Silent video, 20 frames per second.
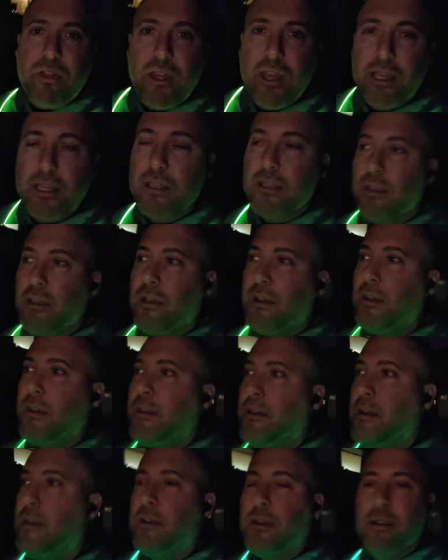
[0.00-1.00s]
thing.
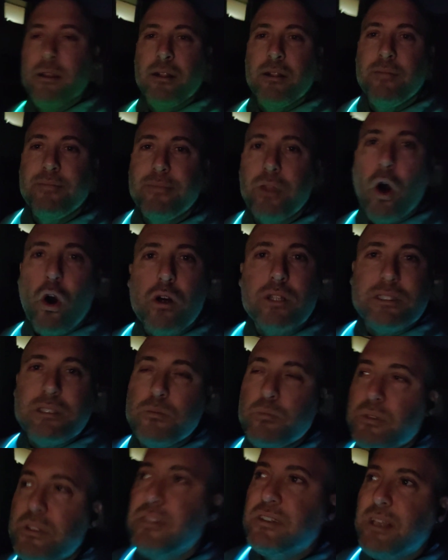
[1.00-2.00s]
All it
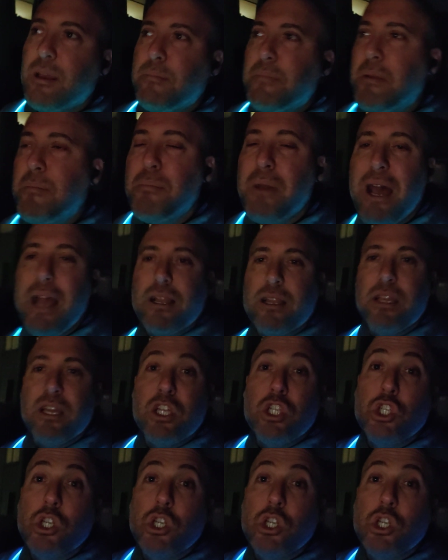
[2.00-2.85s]
did was set me back